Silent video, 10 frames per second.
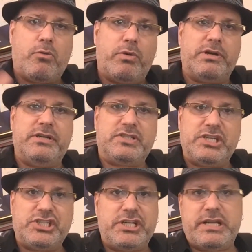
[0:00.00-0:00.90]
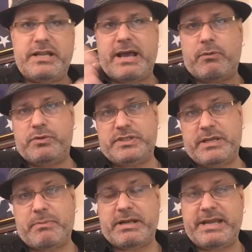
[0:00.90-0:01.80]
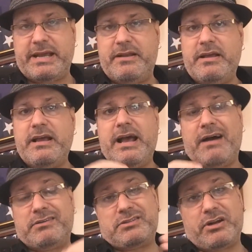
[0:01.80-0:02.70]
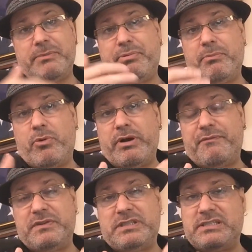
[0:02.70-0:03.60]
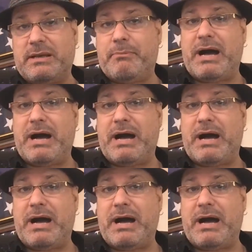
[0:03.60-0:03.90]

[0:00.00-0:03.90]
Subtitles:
Won a decision and that was it. My dad, I was starting to put more emphasis on